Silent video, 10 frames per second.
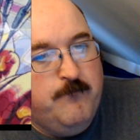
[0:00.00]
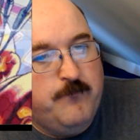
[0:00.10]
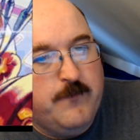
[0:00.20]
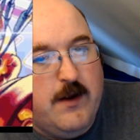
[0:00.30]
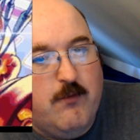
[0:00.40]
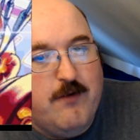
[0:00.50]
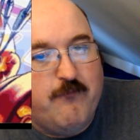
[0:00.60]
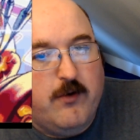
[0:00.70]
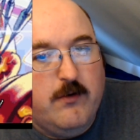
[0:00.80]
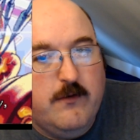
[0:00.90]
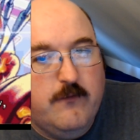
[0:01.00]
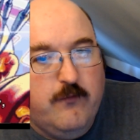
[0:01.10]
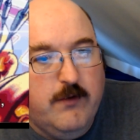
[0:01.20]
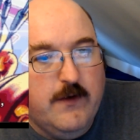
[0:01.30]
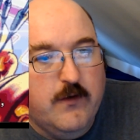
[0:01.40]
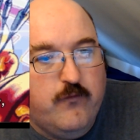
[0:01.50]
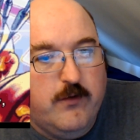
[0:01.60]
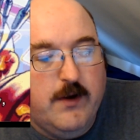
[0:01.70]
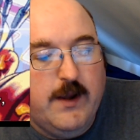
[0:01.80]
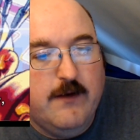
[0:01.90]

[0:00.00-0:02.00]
However, during the journey,